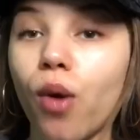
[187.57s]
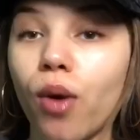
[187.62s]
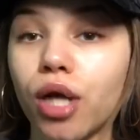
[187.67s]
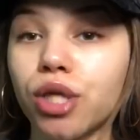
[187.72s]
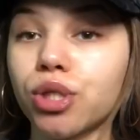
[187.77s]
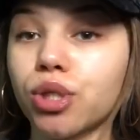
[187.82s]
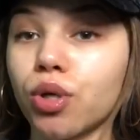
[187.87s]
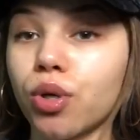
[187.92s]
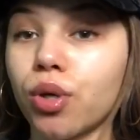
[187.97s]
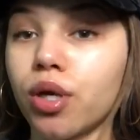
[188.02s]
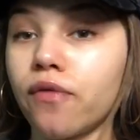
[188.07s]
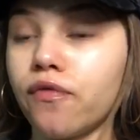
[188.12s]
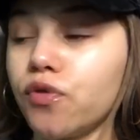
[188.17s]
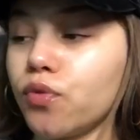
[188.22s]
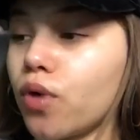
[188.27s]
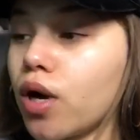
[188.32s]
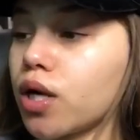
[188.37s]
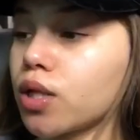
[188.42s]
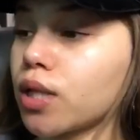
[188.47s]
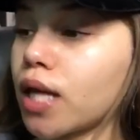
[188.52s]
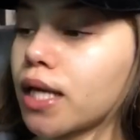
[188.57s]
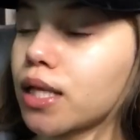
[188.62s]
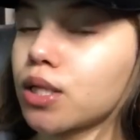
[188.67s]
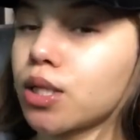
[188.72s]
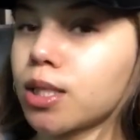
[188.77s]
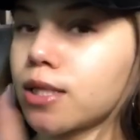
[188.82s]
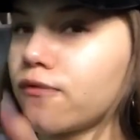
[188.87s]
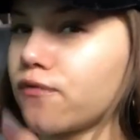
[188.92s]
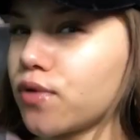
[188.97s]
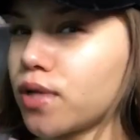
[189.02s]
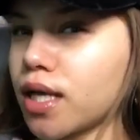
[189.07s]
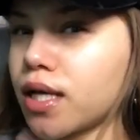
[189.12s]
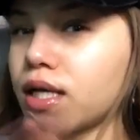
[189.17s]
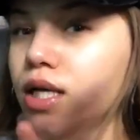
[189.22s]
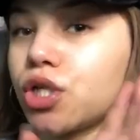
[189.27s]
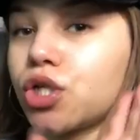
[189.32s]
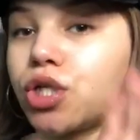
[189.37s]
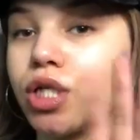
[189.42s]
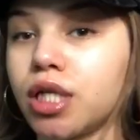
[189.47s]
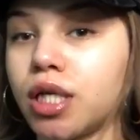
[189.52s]
All right, so if you are, like, looking for, like,
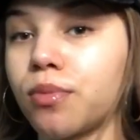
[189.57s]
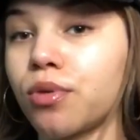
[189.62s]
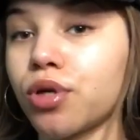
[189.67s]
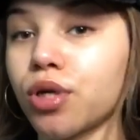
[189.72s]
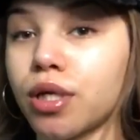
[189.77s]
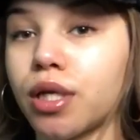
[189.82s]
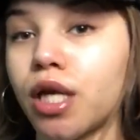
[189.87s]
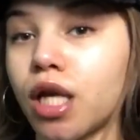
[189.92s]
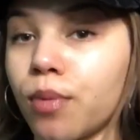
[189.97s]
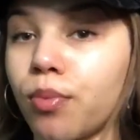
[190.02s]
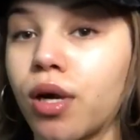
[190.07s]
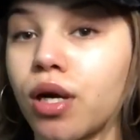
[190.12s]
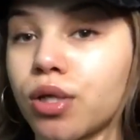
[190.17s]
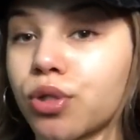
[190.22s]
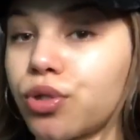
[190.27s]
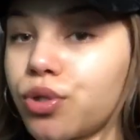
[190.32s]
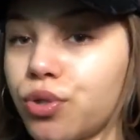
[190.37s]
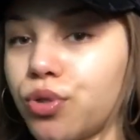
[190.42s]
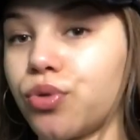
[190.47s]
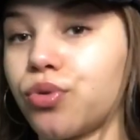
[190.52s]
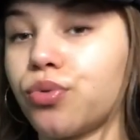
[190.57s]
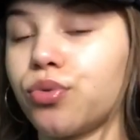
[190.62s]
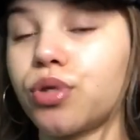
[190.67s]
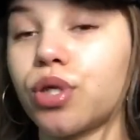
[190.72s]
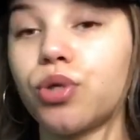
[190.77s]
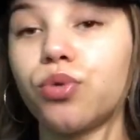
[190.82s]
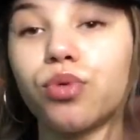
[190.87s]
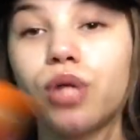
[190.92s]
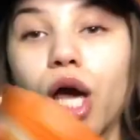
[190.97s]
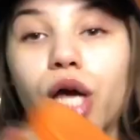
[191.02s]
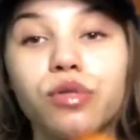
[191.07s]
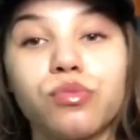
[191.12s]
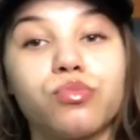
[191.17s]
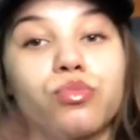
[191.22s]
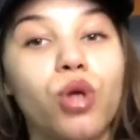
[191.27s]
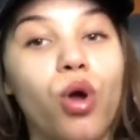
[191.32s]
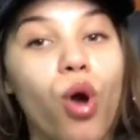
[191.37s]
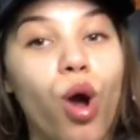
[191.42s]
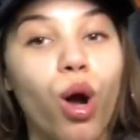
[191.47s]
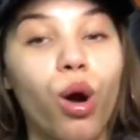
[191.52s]
a cheap curly hair product to use and you like,
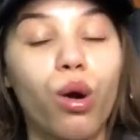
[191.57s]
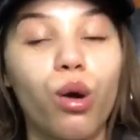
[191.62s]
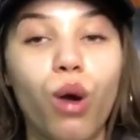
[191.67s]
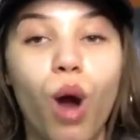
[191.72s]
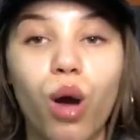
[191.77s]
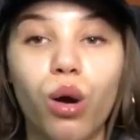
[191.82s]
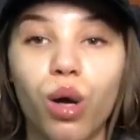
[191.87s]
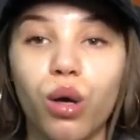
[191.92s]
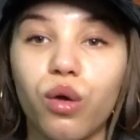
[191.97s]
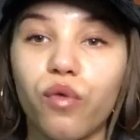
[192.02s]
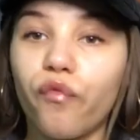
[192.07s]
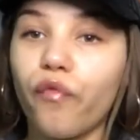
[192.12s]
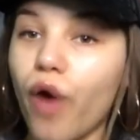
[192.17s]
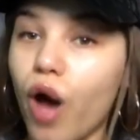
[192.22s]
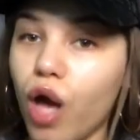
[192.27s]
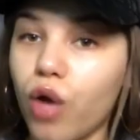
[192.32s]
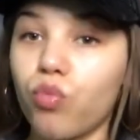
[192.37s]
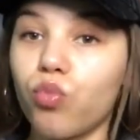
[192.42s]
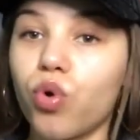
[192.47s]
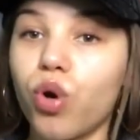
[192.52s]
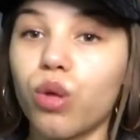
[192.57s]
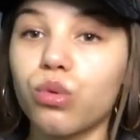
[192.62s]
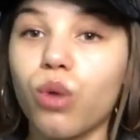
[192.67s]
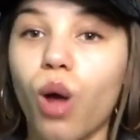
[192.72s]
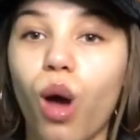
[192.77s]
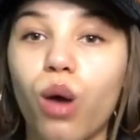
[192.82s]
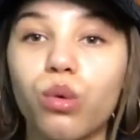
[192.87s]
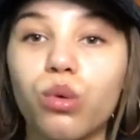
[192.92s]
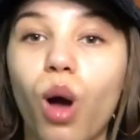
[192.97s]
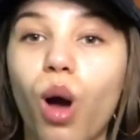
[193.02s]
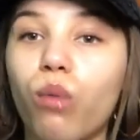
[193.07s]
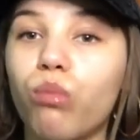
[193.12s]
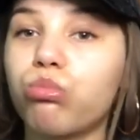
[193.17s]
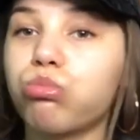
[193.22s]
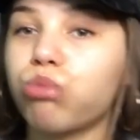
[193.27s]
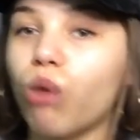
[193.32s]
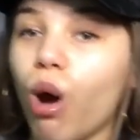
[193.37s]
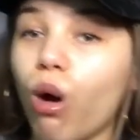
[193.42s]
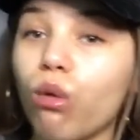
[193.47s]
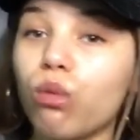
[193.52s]
girl, I can't find one, like, I'm
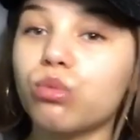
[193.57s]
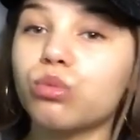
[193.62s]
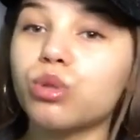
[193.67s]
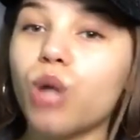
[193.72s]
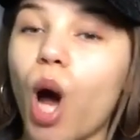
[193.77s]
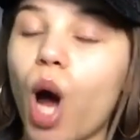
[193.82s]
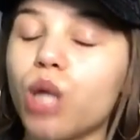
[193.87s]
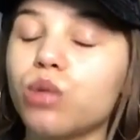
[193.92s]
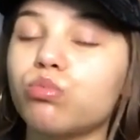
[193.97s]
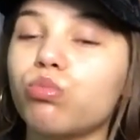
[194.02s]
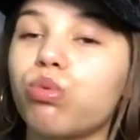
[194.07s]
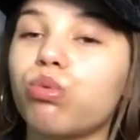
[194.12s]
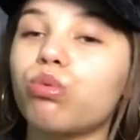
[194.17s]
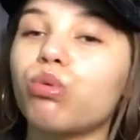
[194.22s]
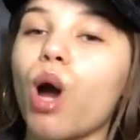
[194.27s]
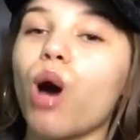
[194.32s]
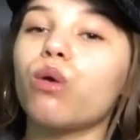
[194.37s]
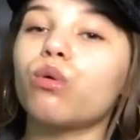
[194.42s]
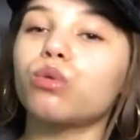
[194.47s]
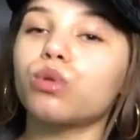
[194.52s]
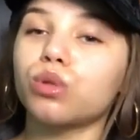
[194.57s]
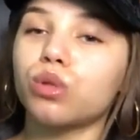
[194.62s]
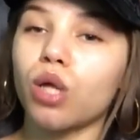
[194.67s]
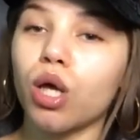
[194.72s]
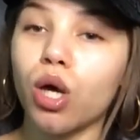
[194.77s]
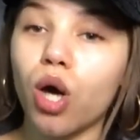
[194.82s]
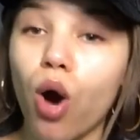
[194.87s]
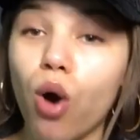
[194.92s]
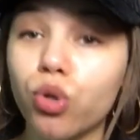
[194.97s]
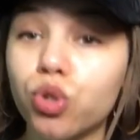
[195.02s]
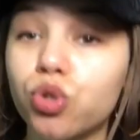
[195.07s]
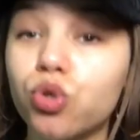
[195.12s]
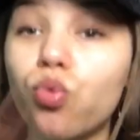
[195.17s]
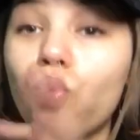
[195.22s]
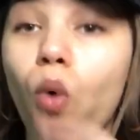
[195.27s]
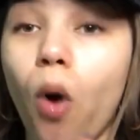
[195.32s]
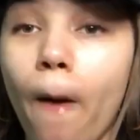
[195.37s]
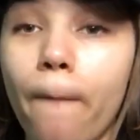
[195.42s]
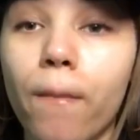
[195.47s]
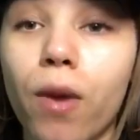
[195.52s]
broke, then go
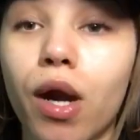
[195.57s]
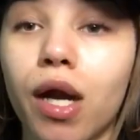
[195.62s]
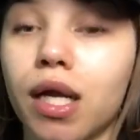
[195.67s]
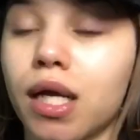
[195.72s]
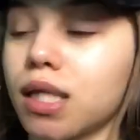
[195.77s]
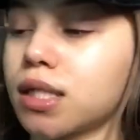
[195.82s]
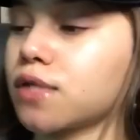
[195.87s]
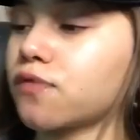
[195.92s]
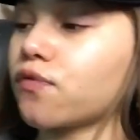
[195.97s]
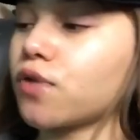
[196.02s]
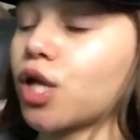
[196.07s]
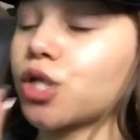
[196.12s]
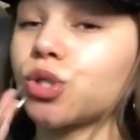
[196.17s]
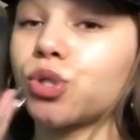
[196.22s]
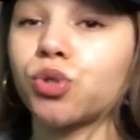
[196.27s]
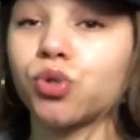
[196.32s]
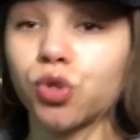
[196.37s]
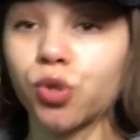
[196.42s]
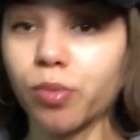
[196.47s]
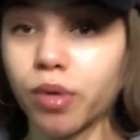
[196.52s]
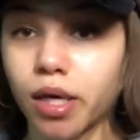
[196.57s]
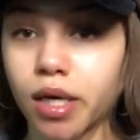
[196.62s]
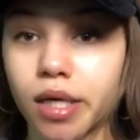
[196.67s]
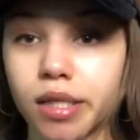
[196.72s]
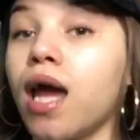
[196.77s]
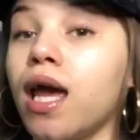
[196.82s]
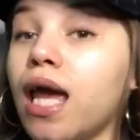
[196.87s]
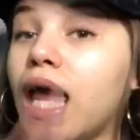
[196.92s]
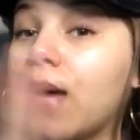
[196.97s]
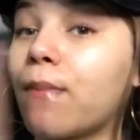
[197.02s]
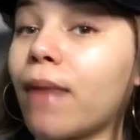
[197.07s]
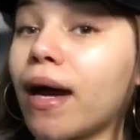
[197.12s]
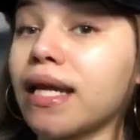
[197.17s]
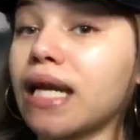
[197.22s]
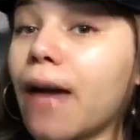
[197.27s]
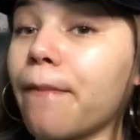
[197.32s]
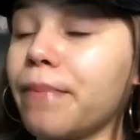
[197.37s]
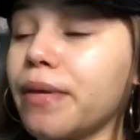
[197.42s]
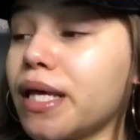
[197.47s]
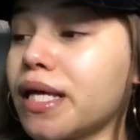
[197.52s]
to Walmart and get this for, like, $2. It might
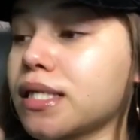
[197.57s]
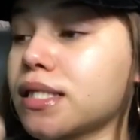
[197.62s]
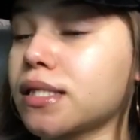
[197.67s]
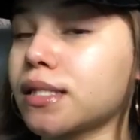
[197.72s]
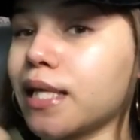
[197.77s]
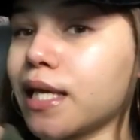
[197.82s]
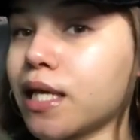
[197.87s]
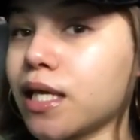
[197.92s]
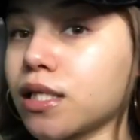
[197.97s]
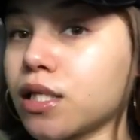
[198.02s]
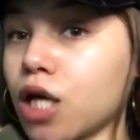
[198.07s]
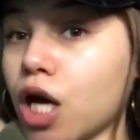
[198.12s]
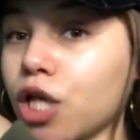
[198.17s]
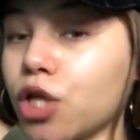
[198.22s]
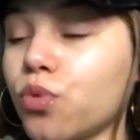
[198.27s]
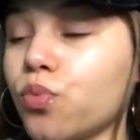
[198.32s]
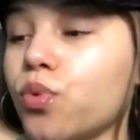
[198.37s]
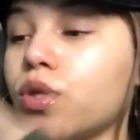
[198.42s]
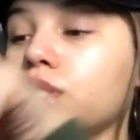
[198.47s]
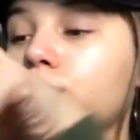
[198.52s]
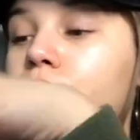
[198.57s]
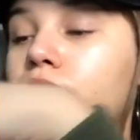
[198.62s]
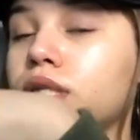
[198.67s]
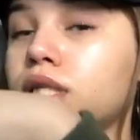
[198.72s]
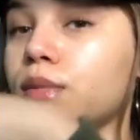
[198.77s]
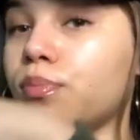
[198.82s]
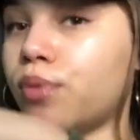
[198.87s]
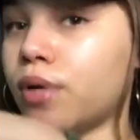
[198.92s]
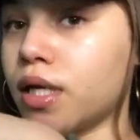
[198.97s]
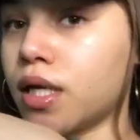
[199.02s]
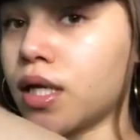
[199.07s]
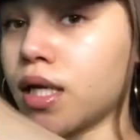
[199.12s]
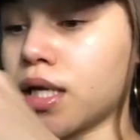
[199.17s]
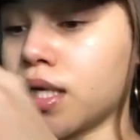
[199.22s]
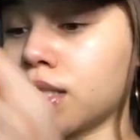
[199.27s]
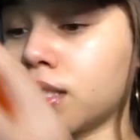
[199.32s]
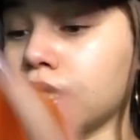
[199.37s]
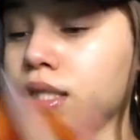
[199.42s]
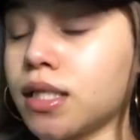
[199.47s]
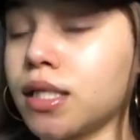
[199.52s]
not be as thick as the other ones, but it's a pretty good
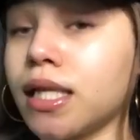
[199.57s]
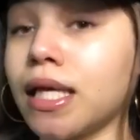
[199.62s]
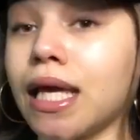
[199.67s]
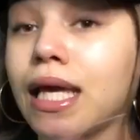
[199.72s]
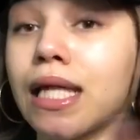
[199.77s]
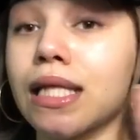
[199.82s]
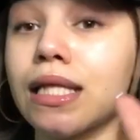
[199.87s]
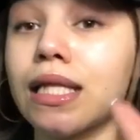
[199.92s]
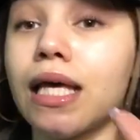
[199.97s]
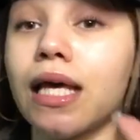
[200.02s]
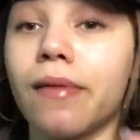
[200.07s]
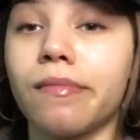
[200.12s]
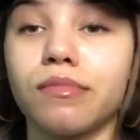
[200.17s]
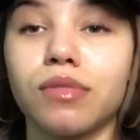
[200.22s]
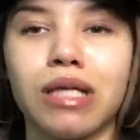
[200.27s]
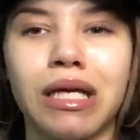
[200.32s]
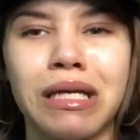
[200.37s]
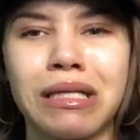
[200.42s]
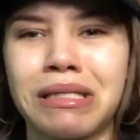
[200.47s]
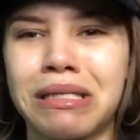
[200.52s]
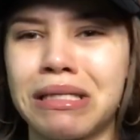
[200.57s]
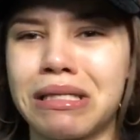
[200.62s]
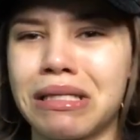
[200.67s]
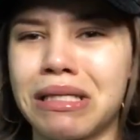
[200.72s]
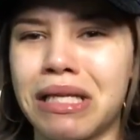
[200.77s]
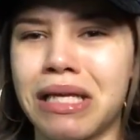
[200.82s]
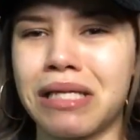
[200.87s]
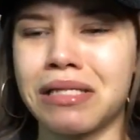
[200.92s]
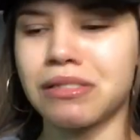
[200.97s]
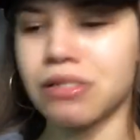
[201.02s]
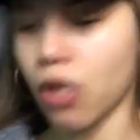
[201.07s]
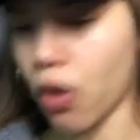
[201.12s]
consistency.